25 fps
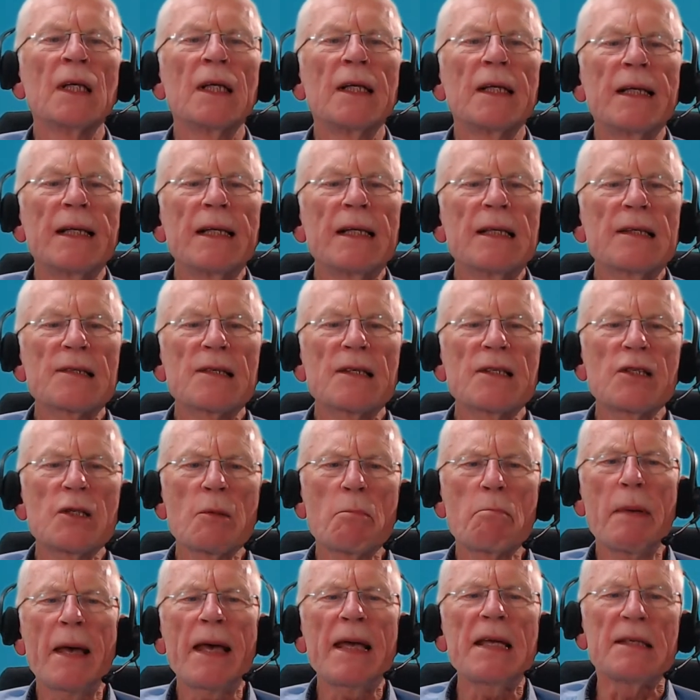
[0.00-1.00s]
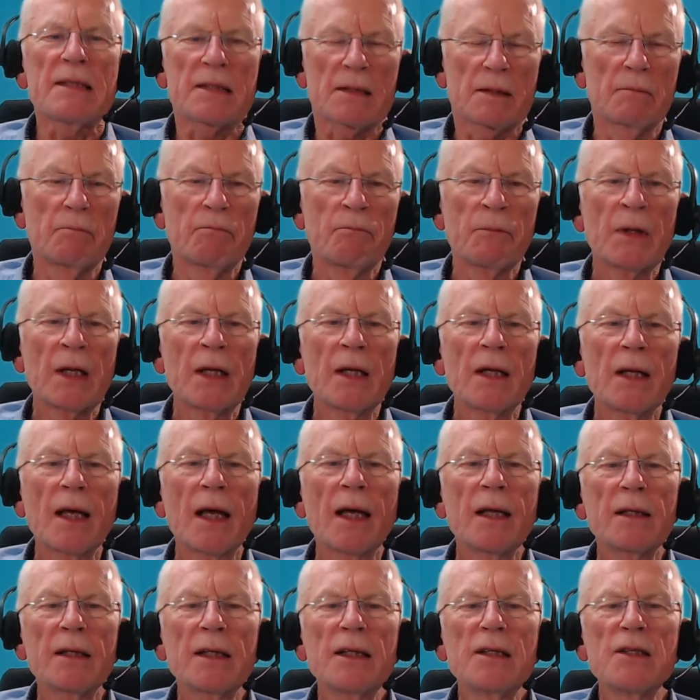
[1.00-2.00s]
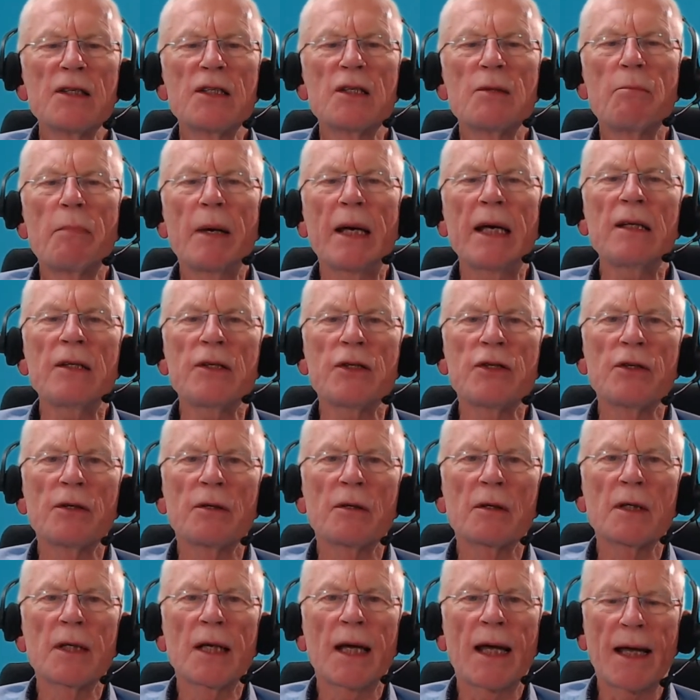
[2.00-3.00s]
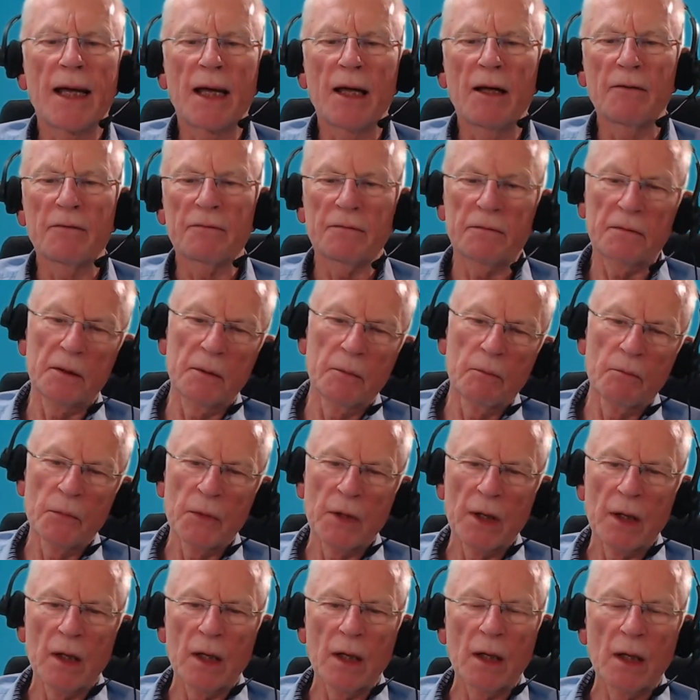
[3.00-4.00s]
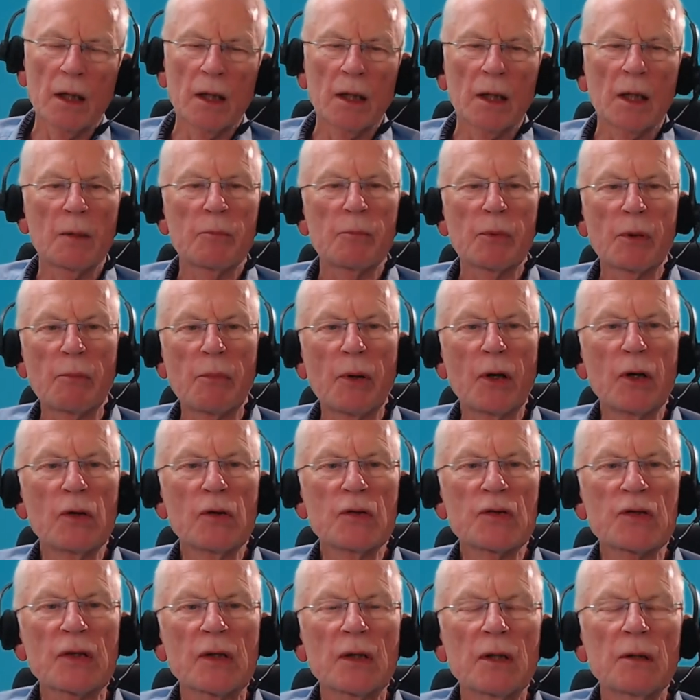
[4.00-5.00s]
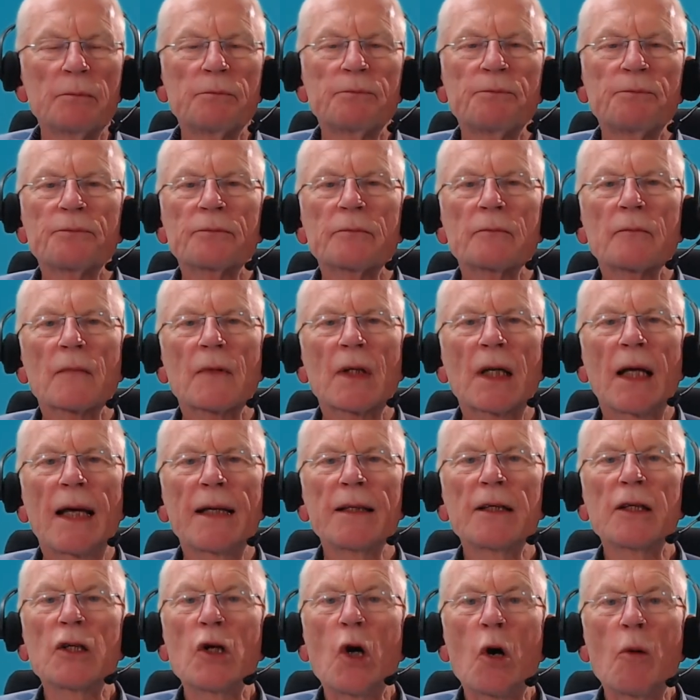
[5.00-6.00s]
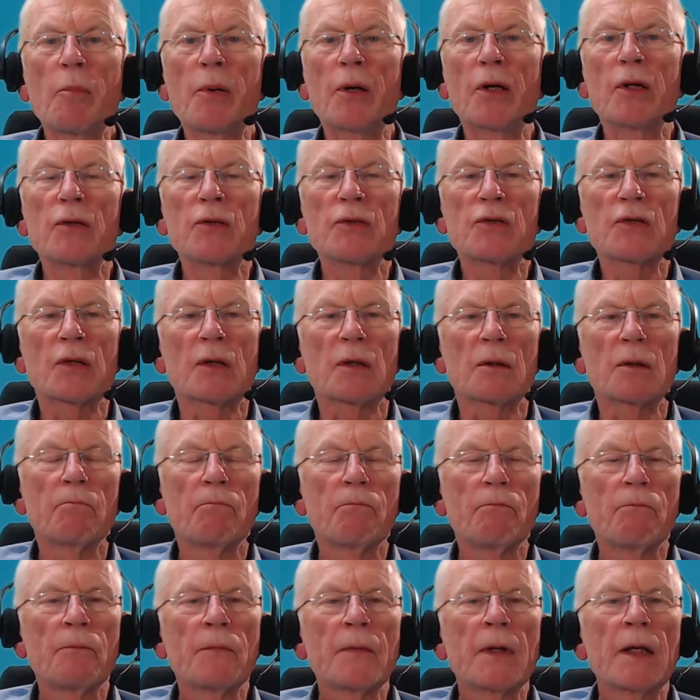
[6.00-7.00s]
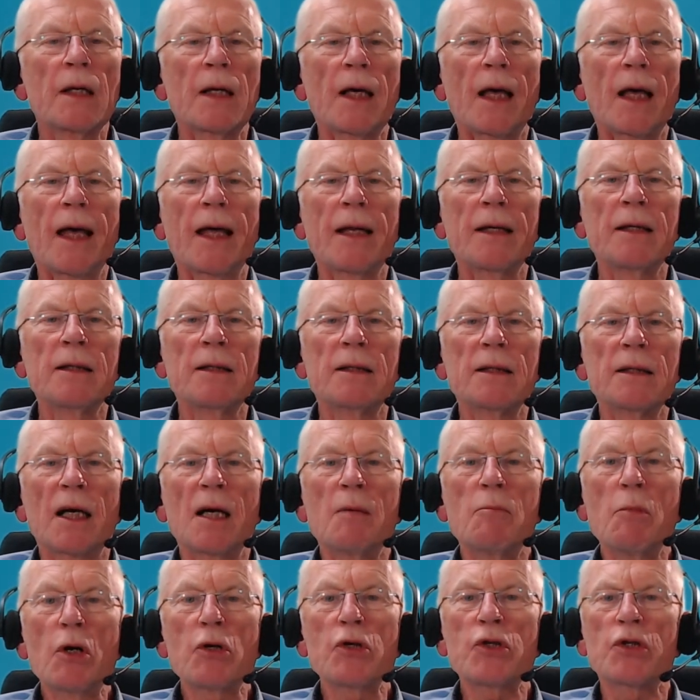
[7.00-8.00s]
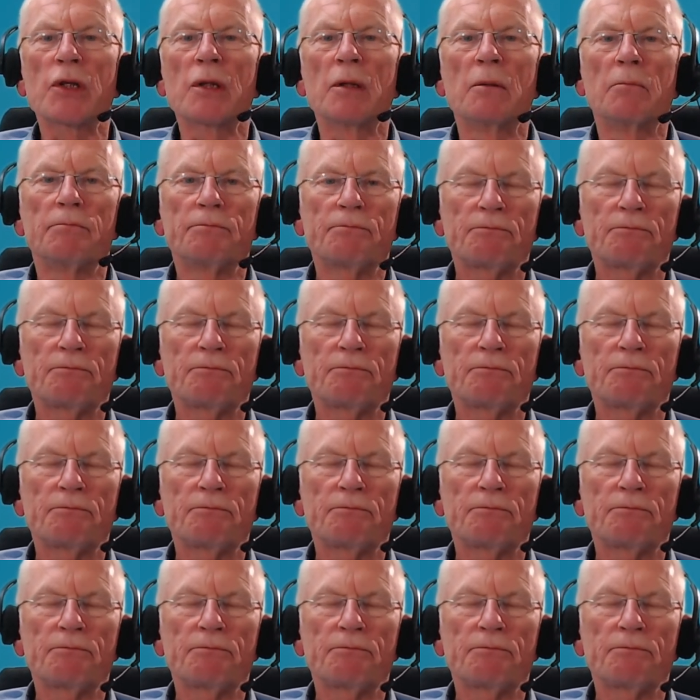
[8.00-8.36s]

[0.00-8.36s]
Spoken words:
is a debate. And in the debate you can have a proposer and an opposer and a motion.